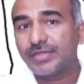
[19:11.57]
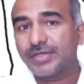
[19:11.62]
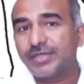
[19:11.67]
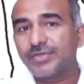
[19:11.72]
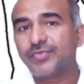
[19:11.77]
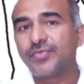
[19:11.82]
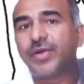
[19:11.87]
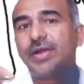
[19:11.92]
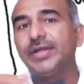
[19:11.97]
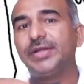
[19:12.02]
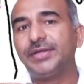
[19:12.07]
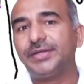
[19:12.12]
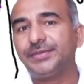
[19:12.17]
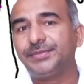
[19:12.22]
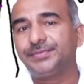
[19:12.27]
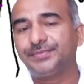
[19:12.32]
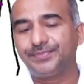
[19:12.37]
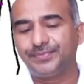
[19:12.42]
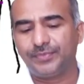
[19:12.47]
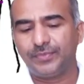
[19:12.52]
is wide.
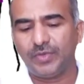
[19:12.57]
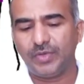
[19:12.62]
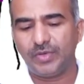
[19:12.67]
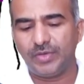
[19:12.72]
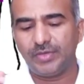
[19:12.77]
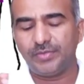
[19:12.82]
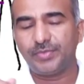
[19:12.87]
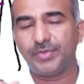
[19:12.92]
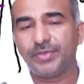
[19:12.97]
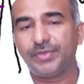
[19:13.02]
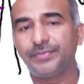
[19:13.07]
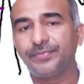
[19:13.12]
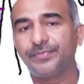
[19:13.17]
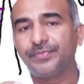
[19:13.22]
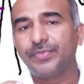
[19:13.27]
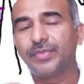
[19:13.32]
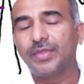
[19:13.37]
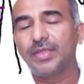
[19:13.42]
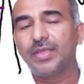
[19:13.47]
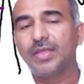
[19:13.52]
Got the point?
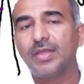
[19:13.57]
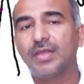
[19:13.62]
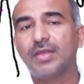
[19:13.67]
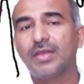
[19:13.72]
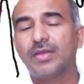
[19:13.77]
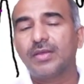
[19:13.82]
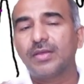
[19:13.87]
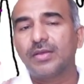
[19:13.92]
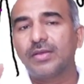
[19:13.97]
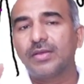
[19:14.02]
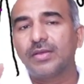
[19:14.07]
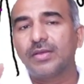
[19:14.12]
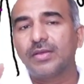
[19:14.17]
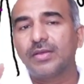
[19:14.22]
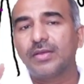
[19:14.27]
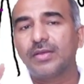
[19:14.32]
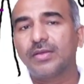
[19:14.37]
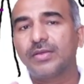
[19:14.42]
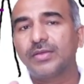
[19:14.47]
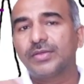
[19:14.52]

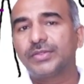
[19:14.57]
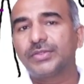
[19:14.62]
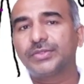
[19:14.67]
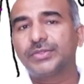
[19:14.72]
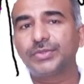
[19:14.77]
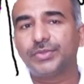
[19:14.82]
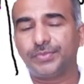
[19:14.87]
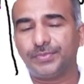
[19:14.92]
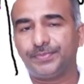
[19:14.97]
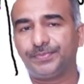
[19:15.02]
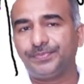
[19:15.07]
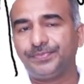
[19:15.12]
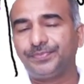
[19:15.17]
So